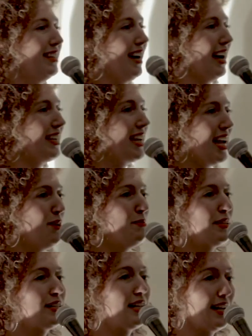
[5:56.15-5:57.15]
I came in
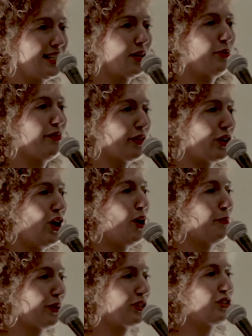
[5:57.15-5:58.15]
the sense that we've
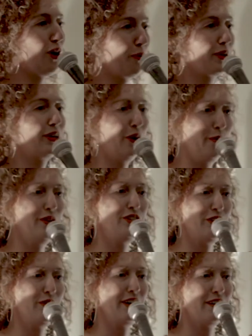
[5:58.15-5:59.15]
accomplished all we're going
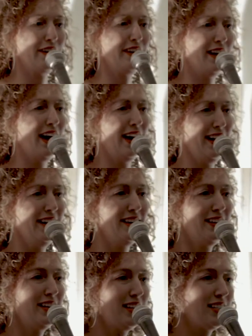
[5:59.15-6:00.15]
to here tonight.
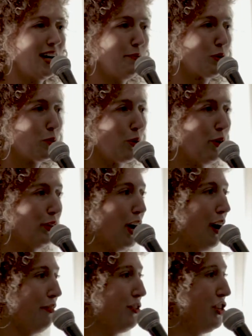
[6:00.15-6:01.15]
Time to roll
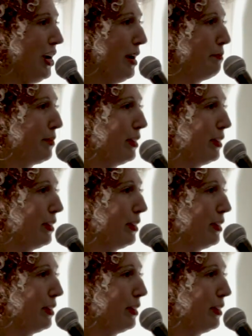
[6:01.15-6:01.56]
off, champ.